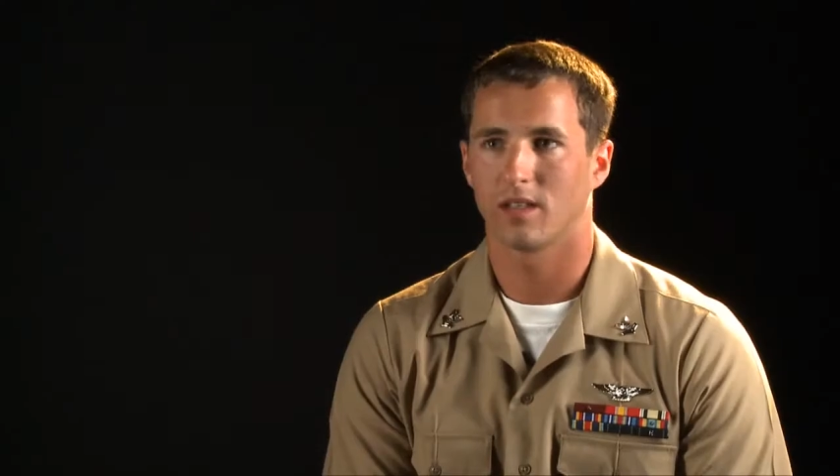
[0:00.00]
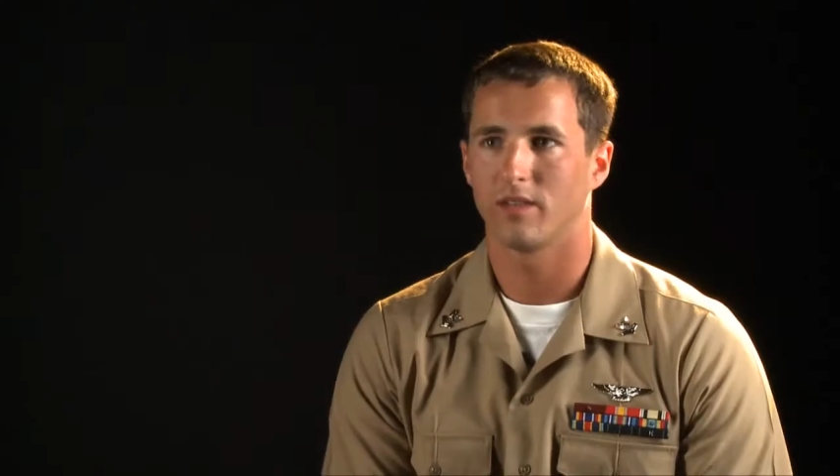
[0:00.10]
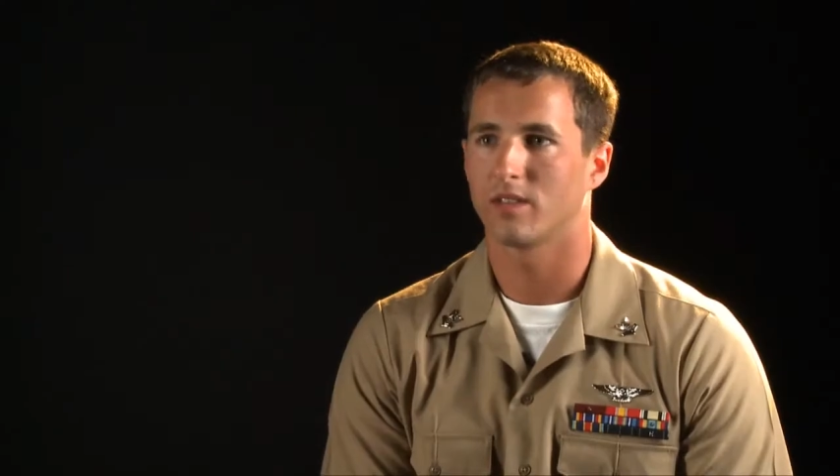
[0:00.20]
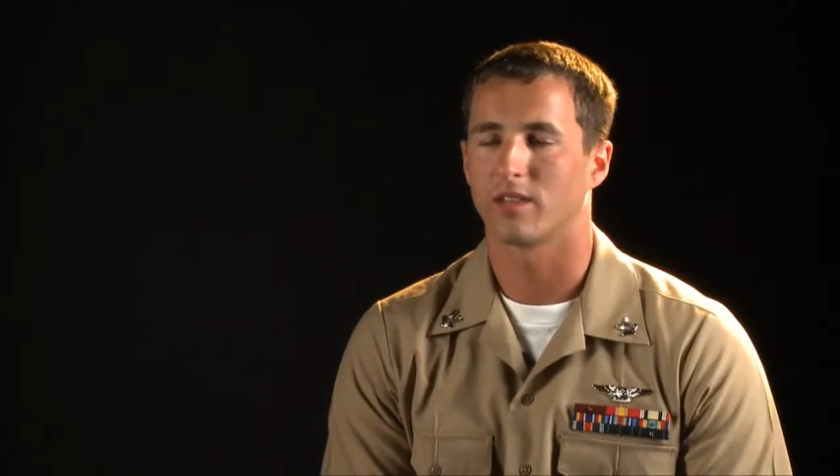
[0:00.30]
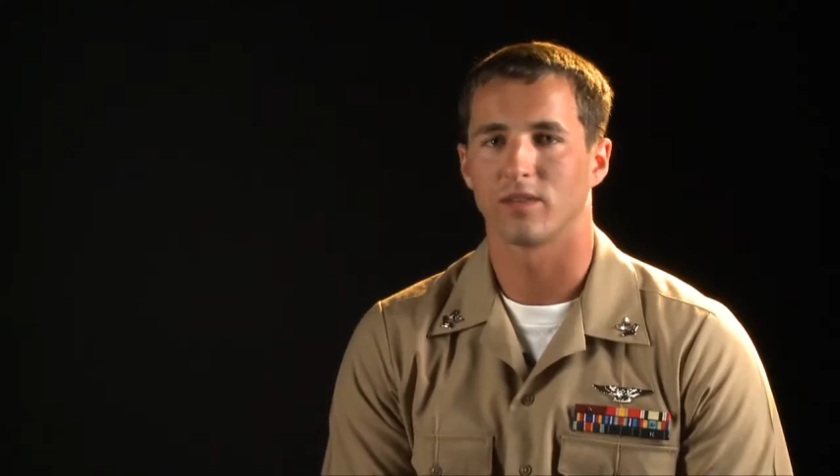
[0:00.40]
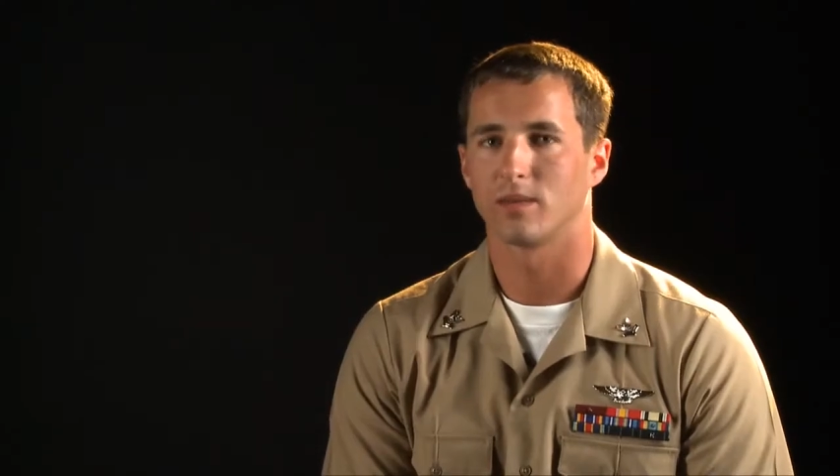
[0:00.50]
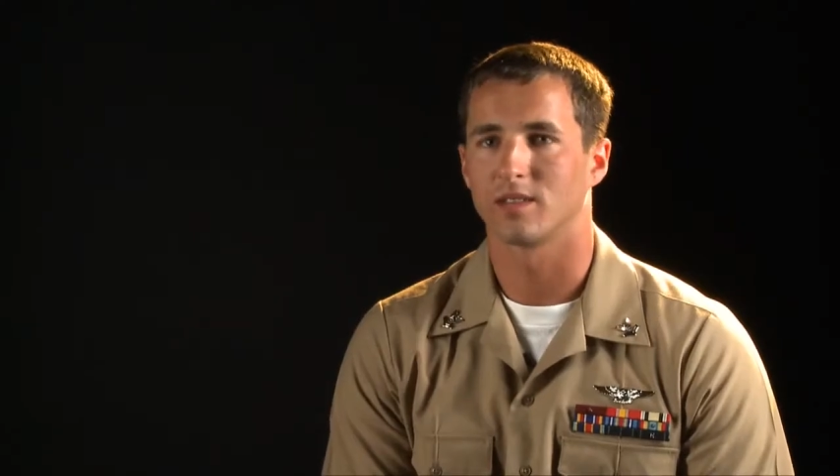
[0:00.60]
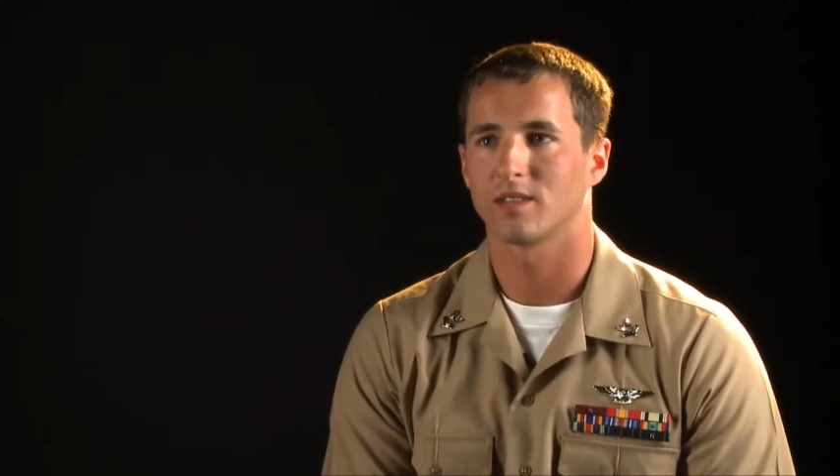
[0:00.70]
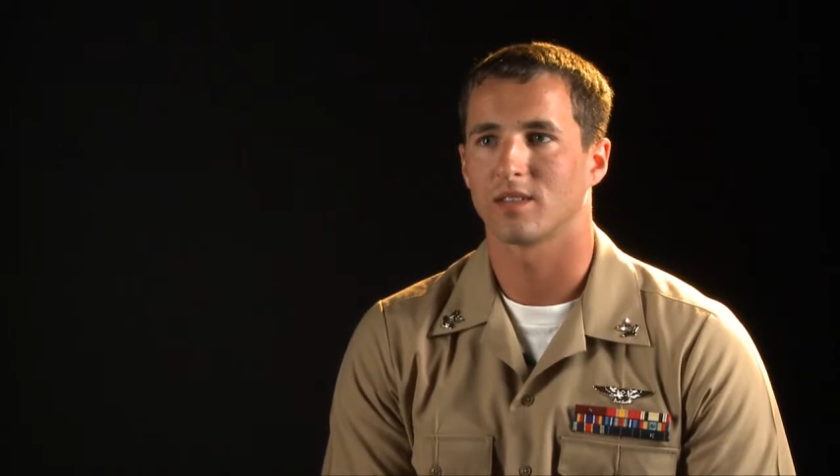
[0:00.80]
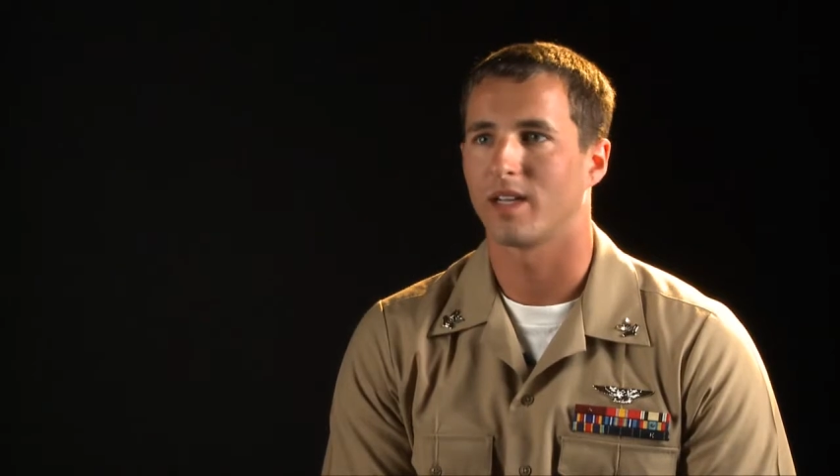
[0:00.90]
Even if it
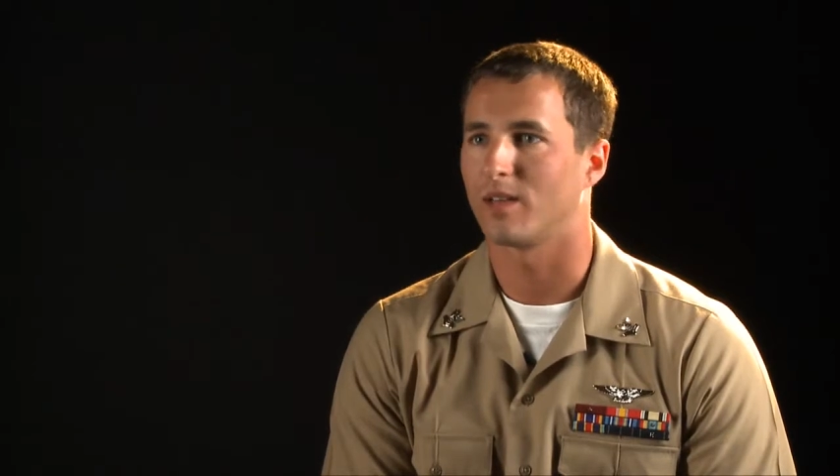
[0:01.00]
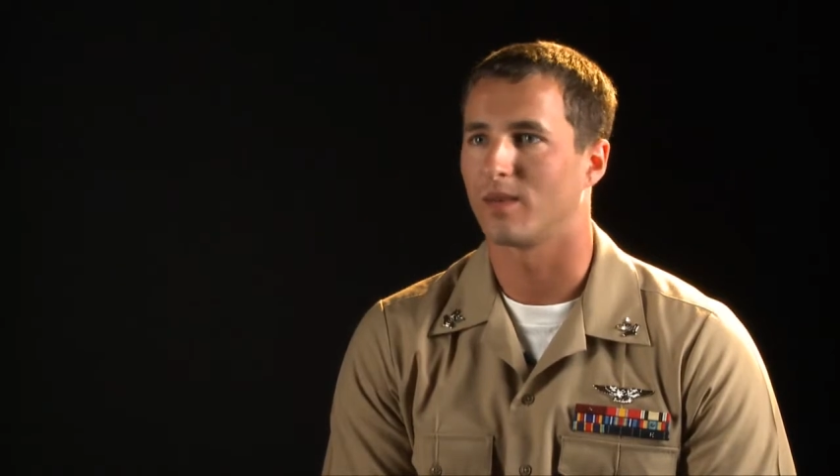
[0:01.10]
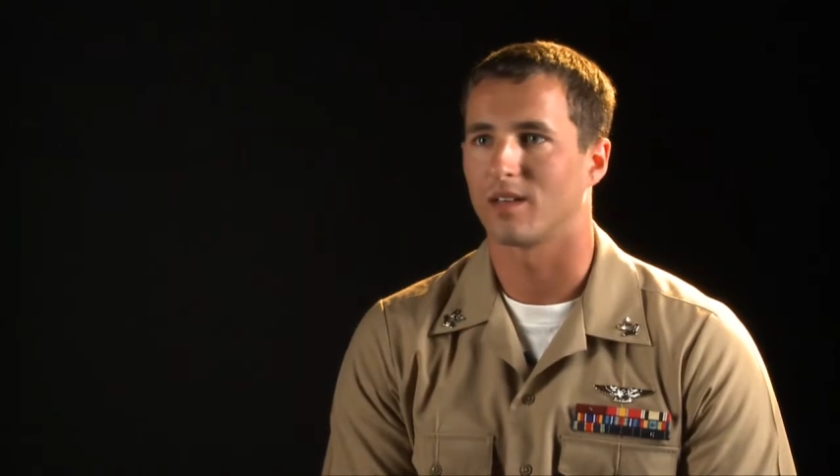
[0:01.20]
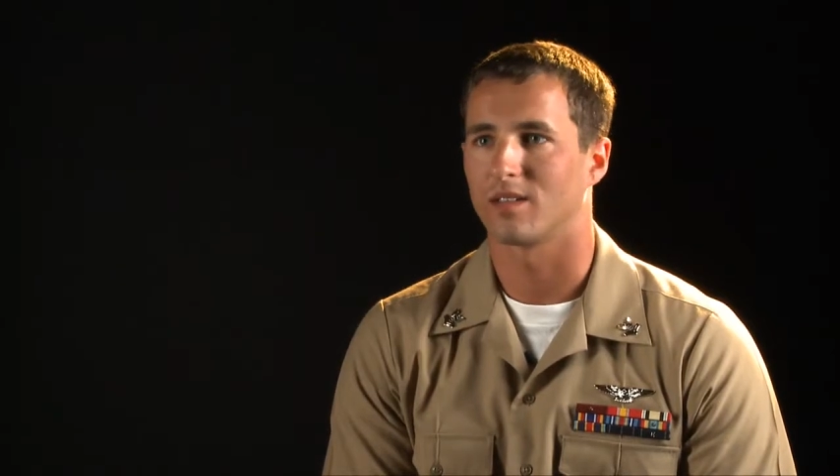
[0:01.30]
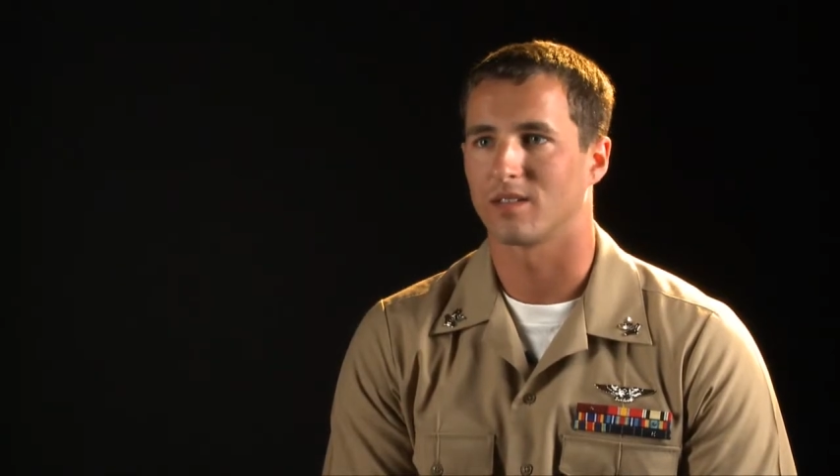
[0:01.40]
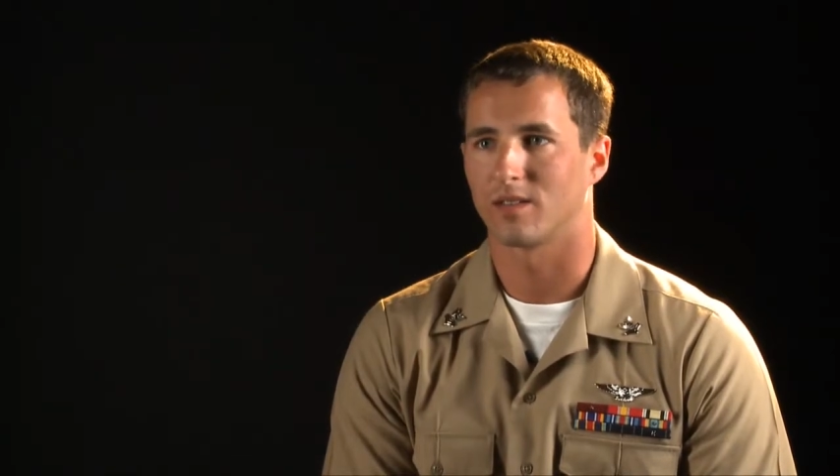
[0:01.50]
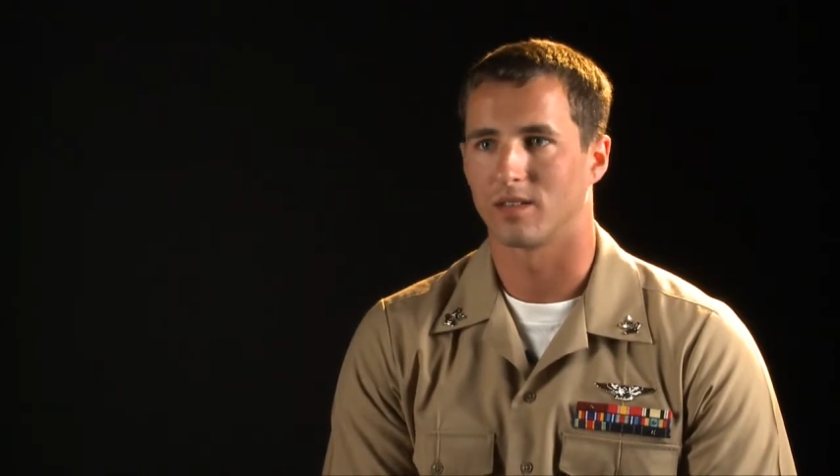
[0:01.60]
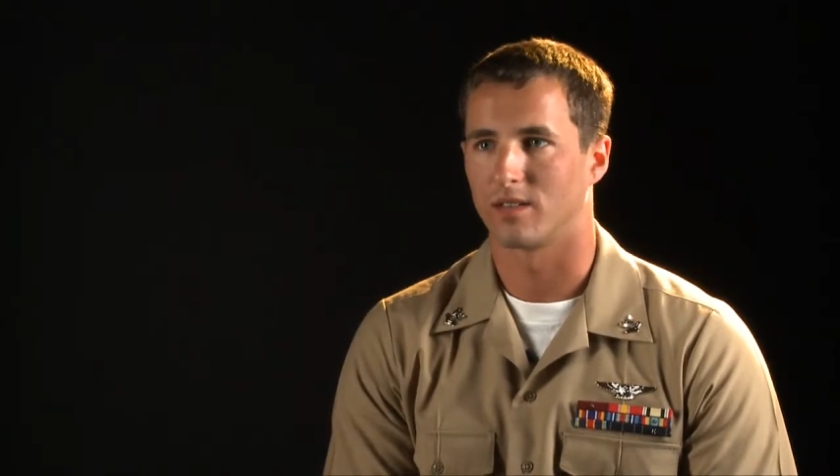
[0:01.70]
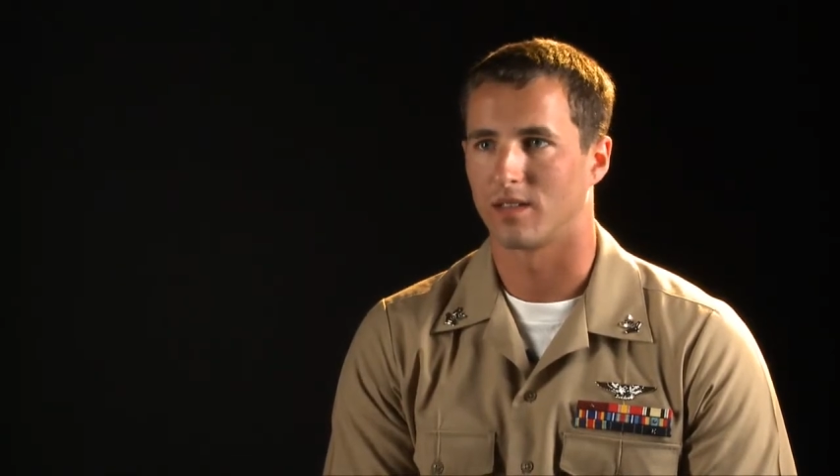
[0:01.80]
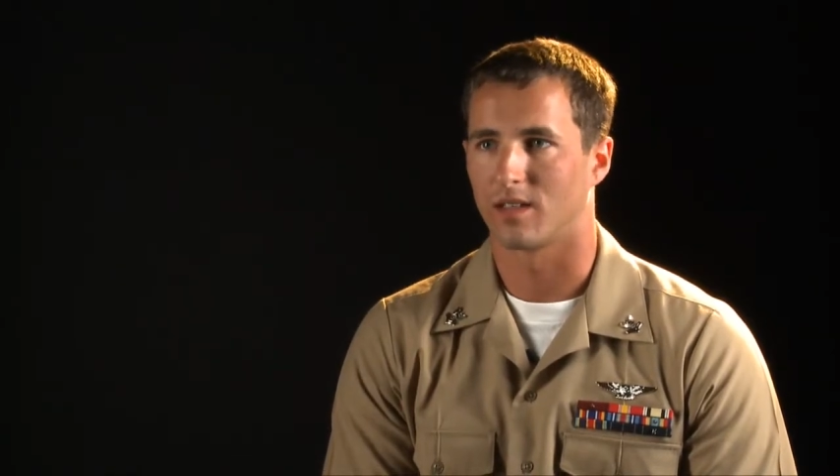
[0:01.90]
was anywhere else, I would
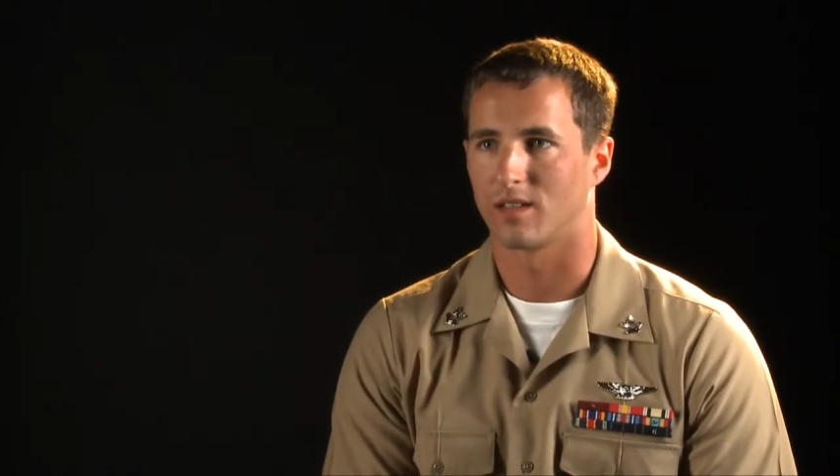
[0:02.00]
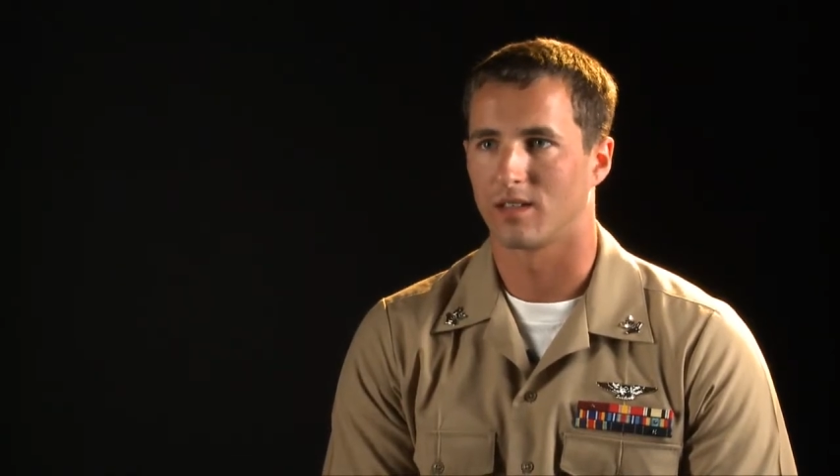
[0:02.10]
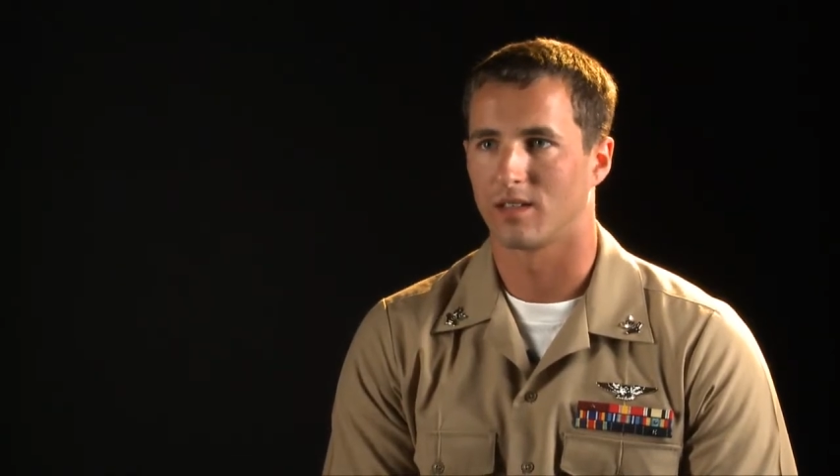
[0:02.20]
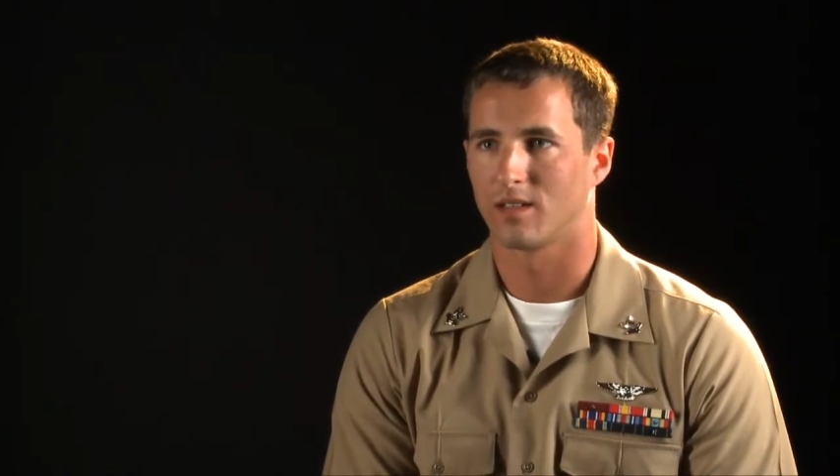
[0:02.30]
do it again.